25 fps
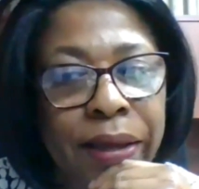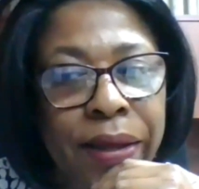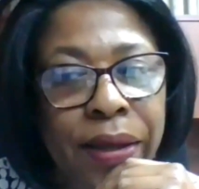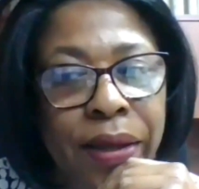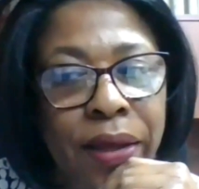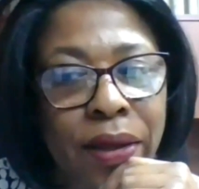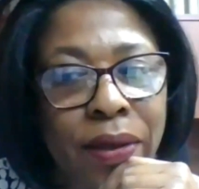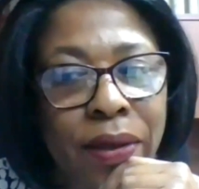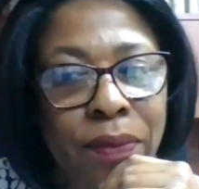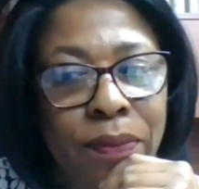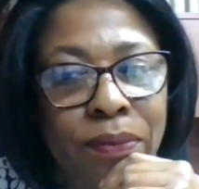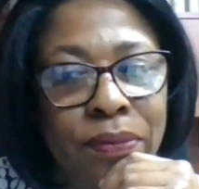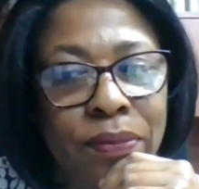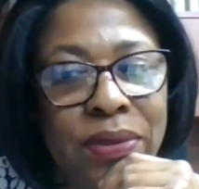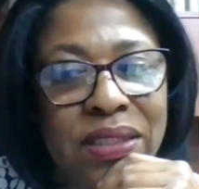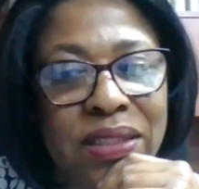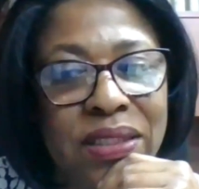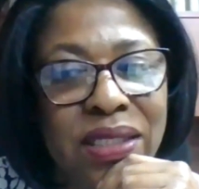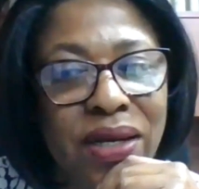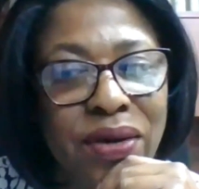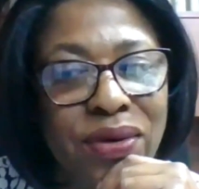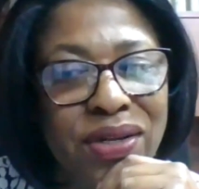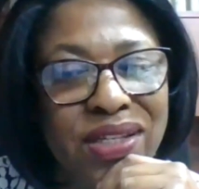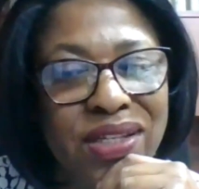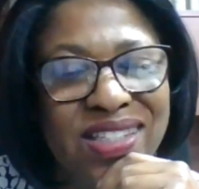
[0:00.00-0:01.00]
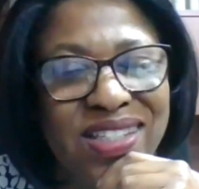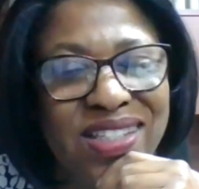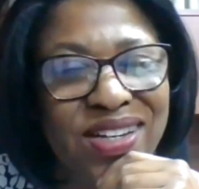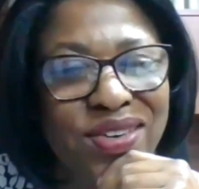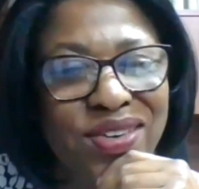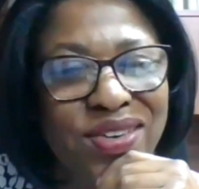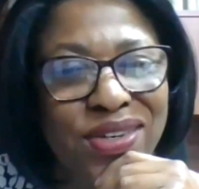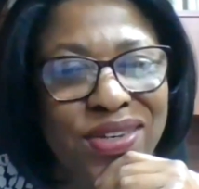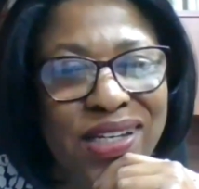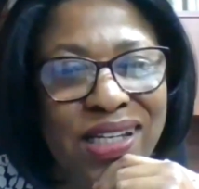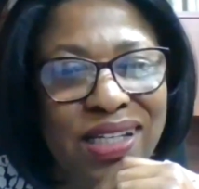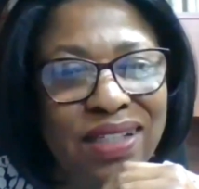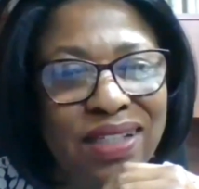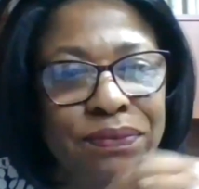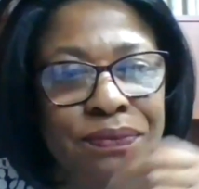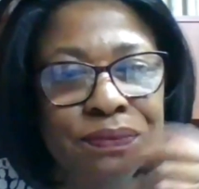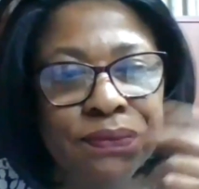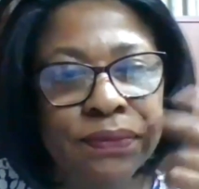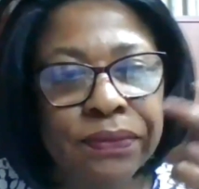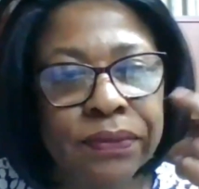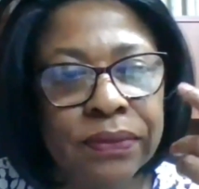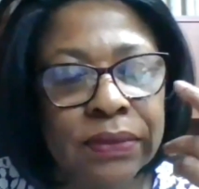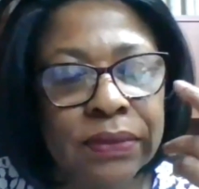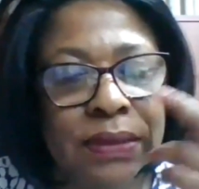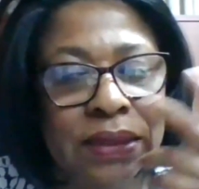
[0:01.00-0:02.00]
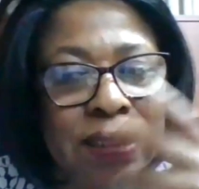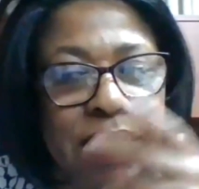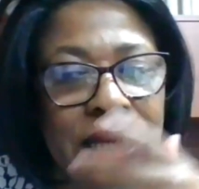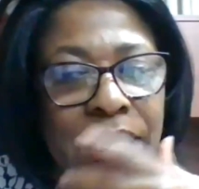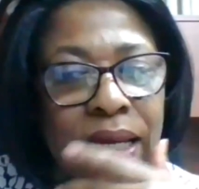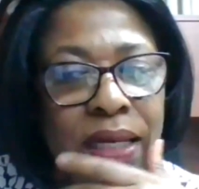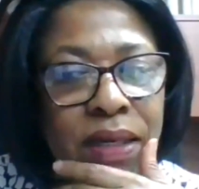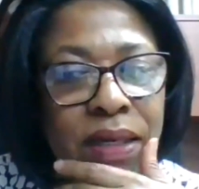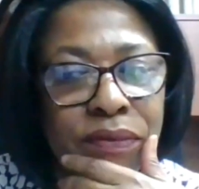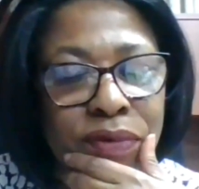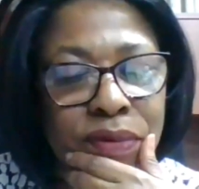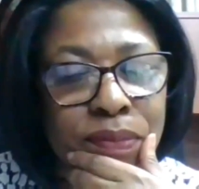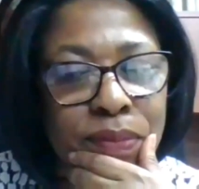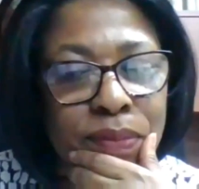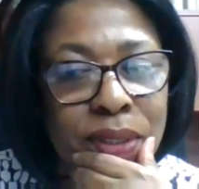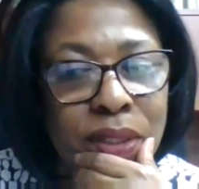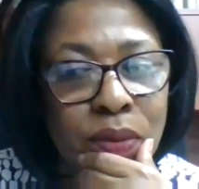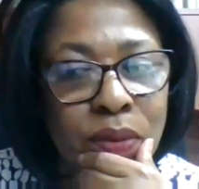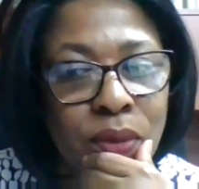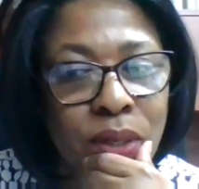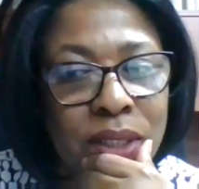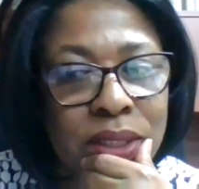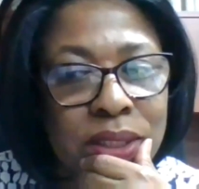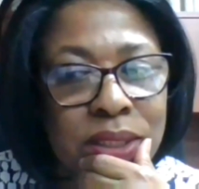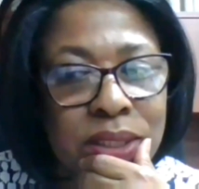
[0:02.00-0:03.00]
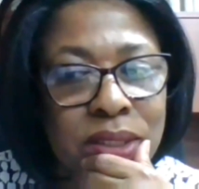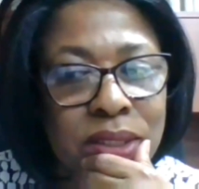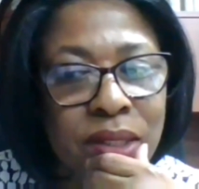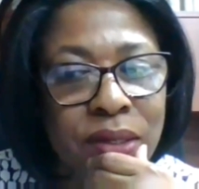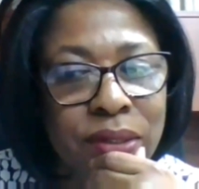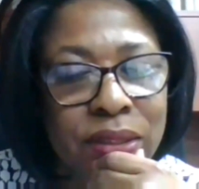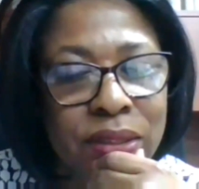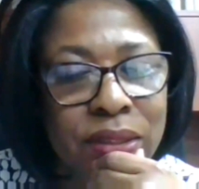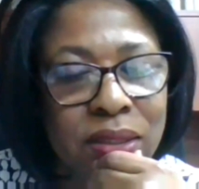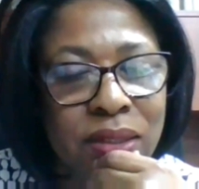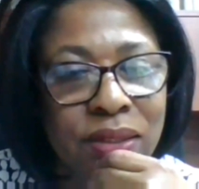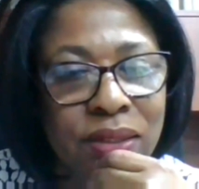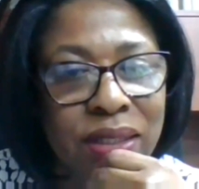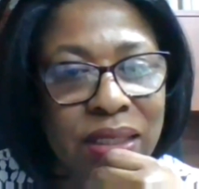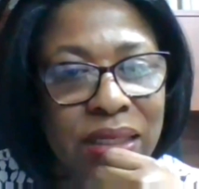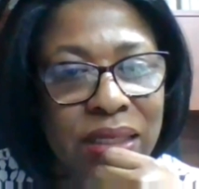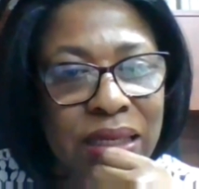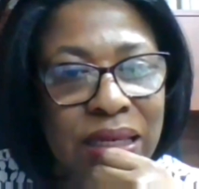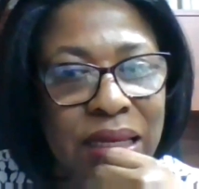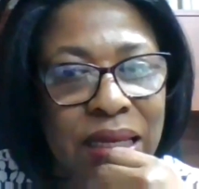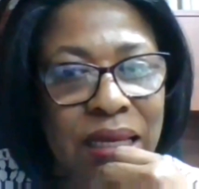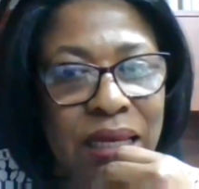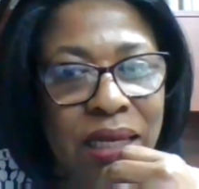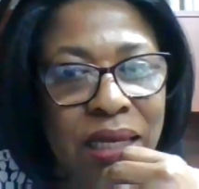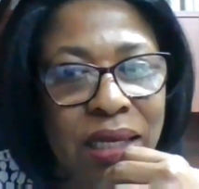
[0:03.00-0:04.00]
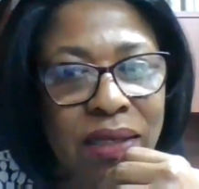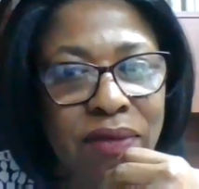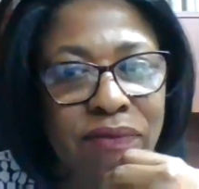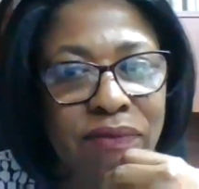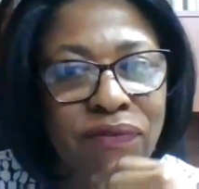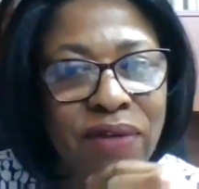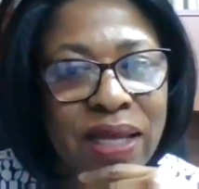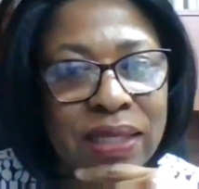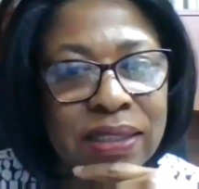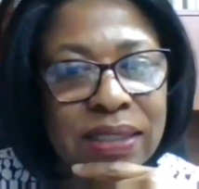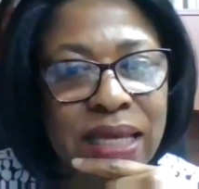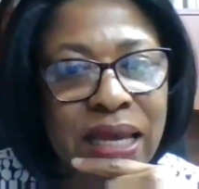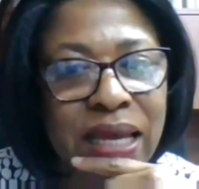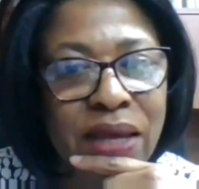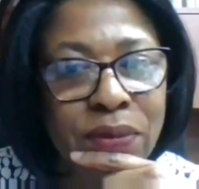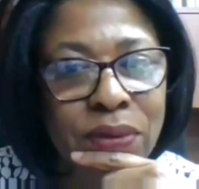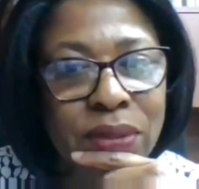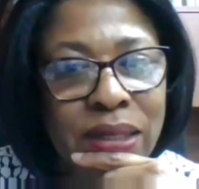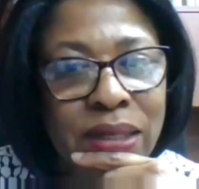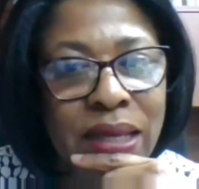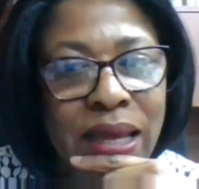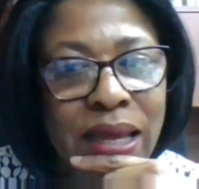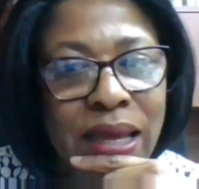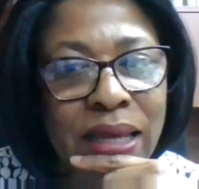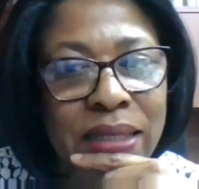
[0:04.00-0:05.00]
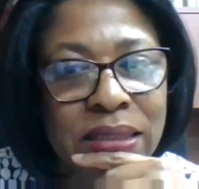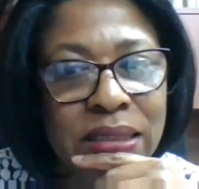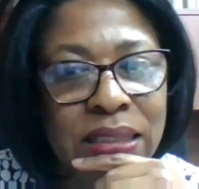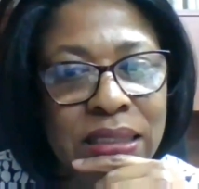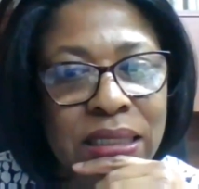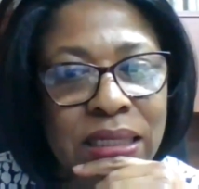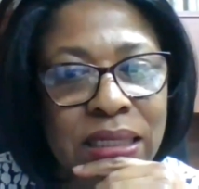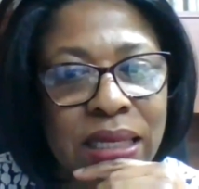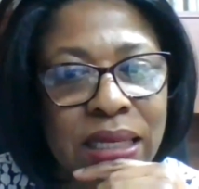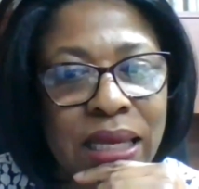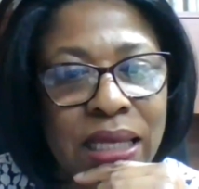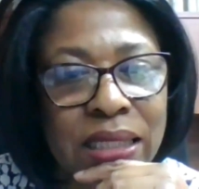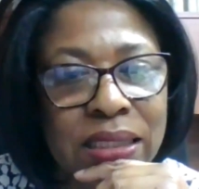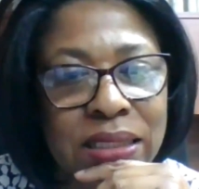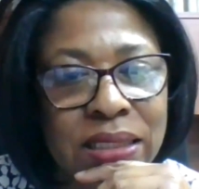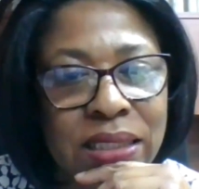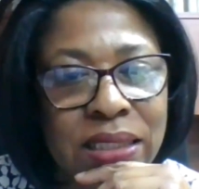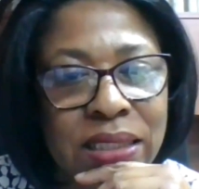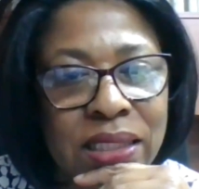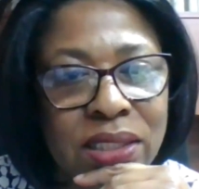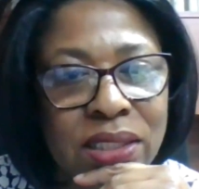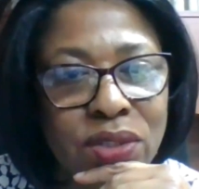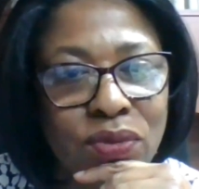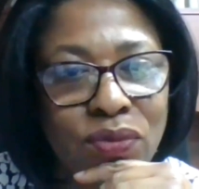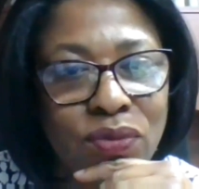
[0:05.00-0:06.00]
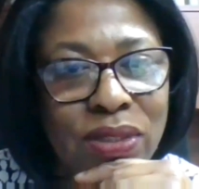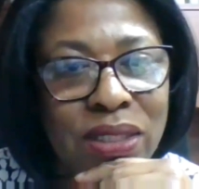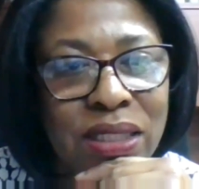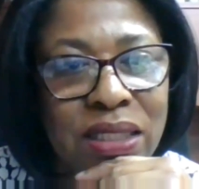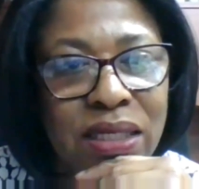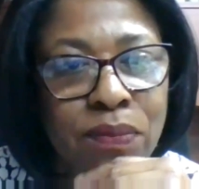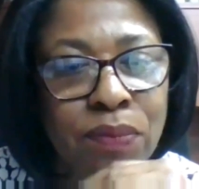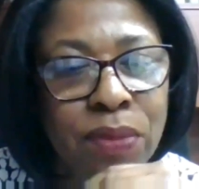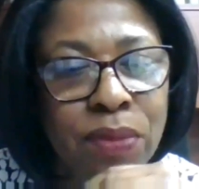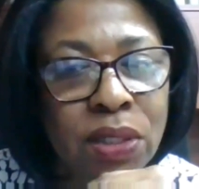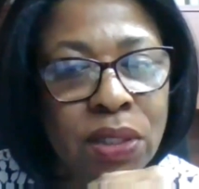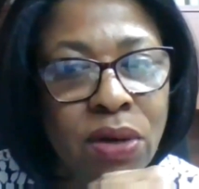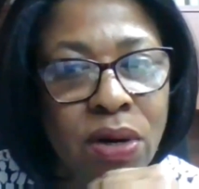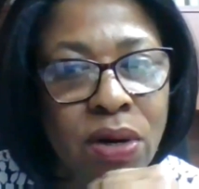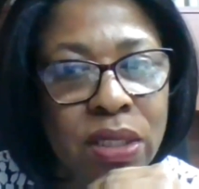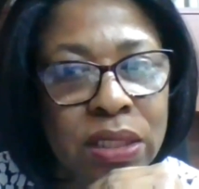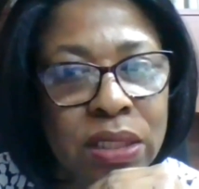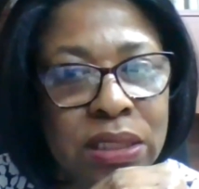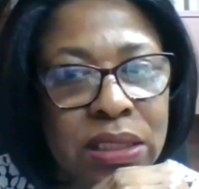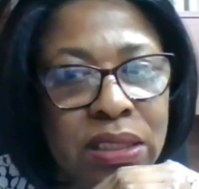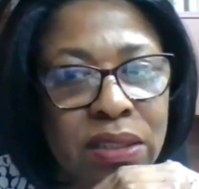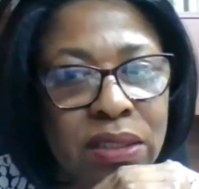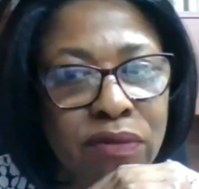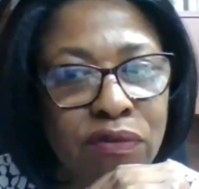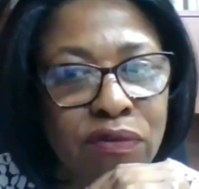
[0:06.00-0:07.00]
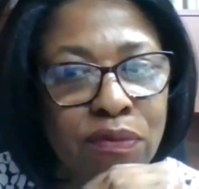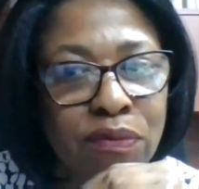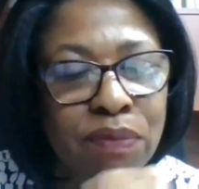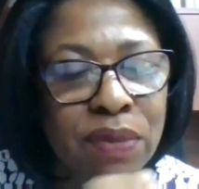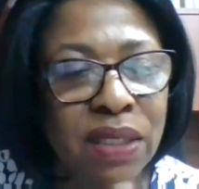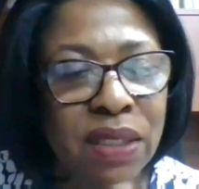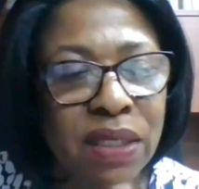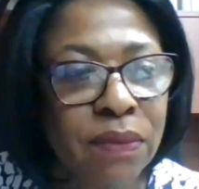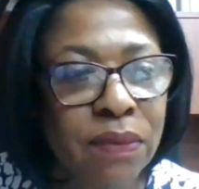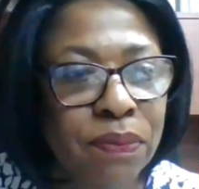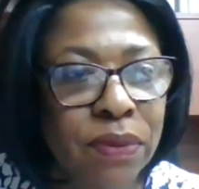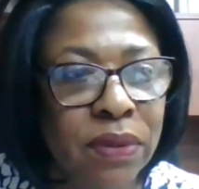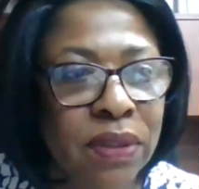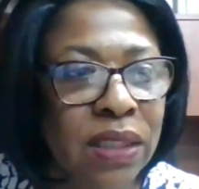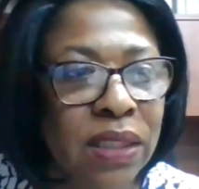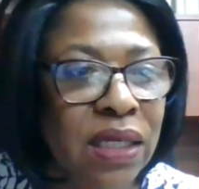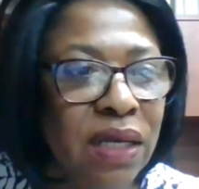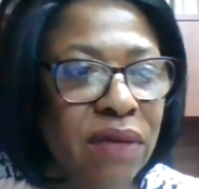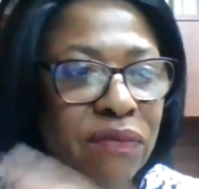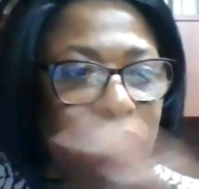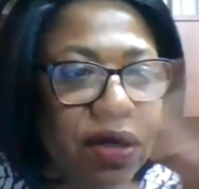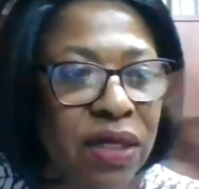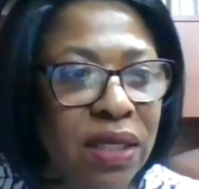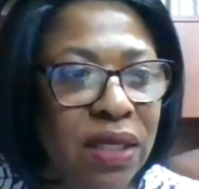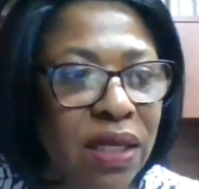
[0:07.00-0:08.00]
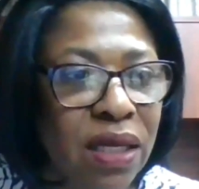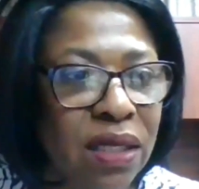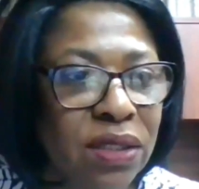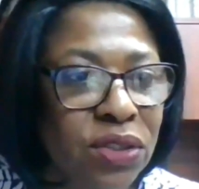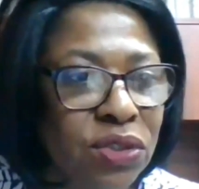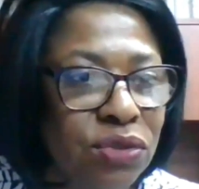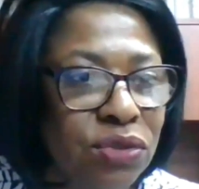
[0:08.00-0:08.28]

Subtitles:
Territory, not everybody wants territory. In fact, I would hazard a guess that it's really a minority of people in every